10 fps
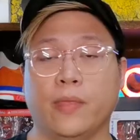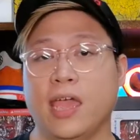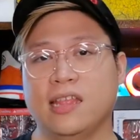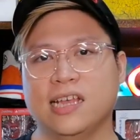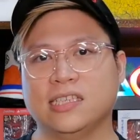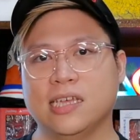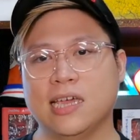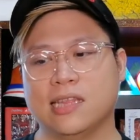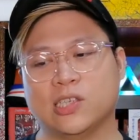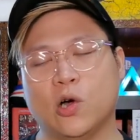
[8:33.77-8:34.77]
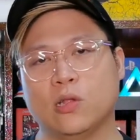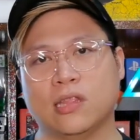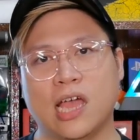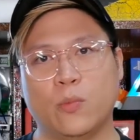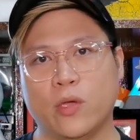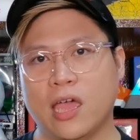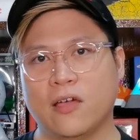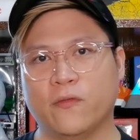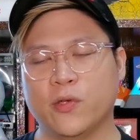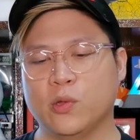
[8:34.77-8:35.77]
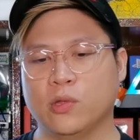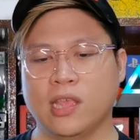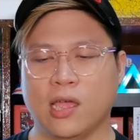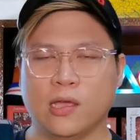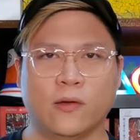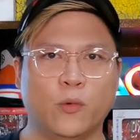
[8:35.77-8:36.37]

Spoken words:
And that's it. That's all the time we have for you today.